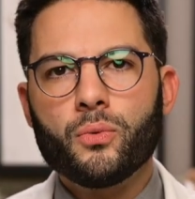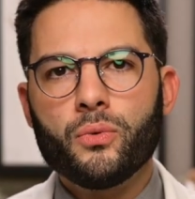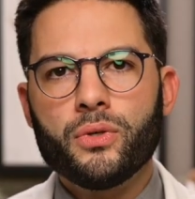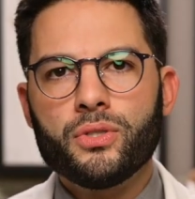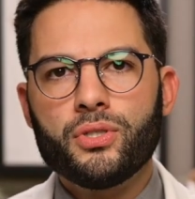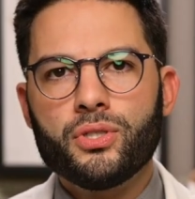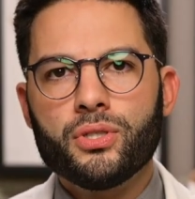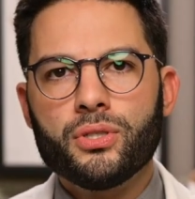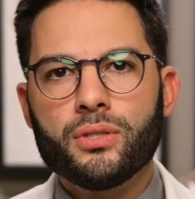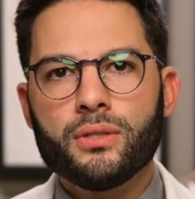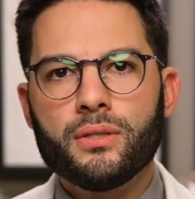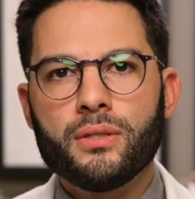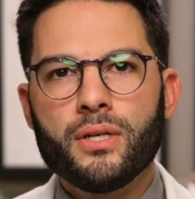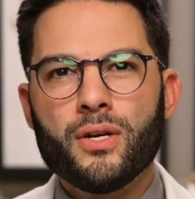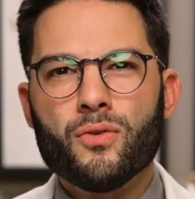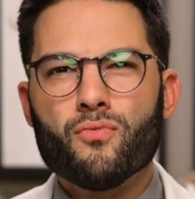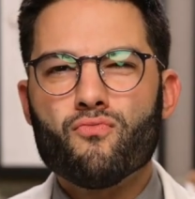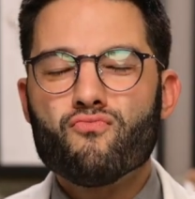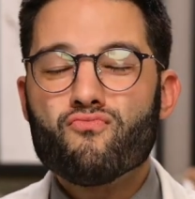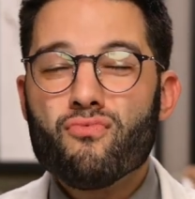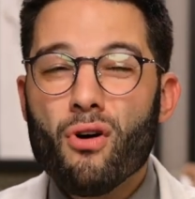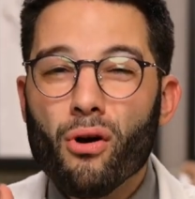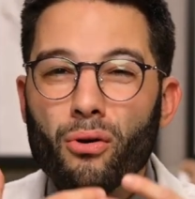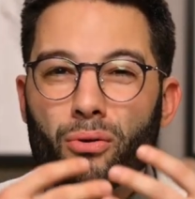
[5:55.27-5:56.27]
which
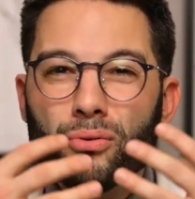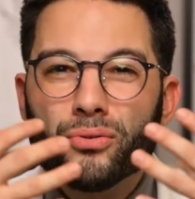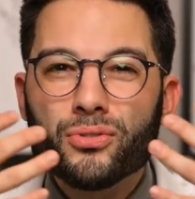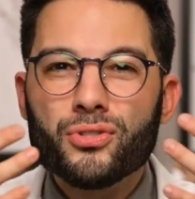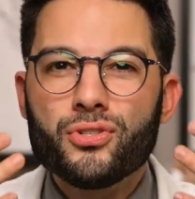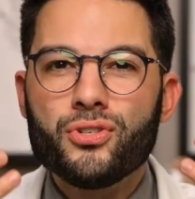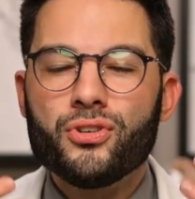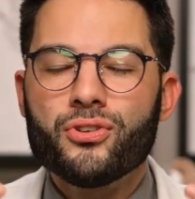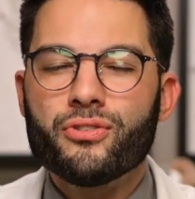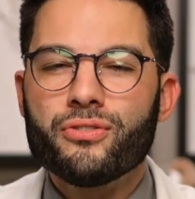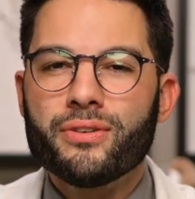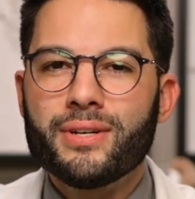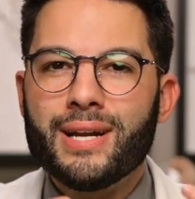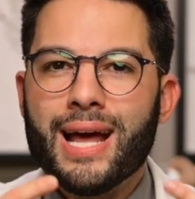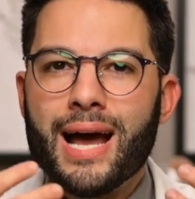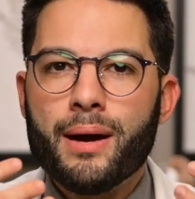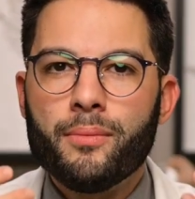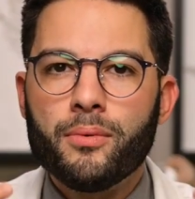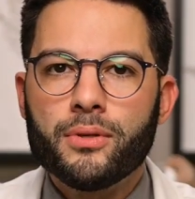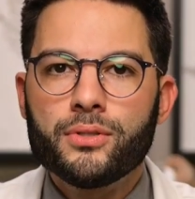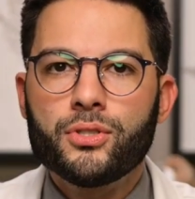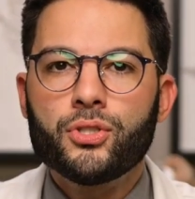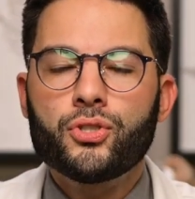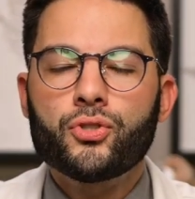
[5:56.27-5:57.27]
erodes your
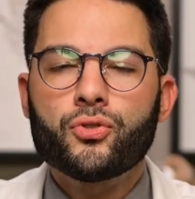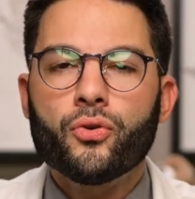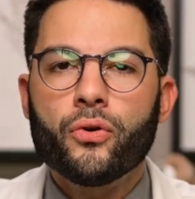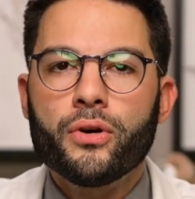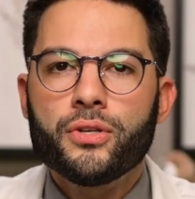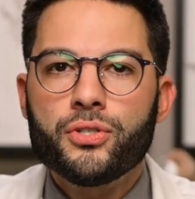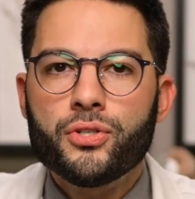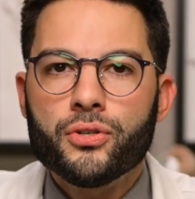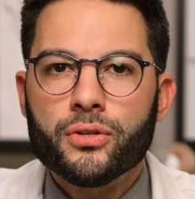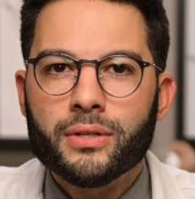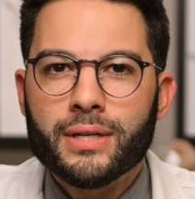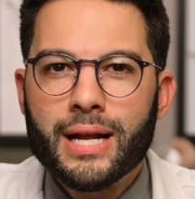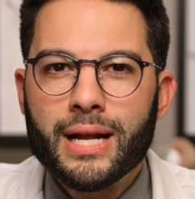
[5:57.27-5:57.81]
enamel, destroys your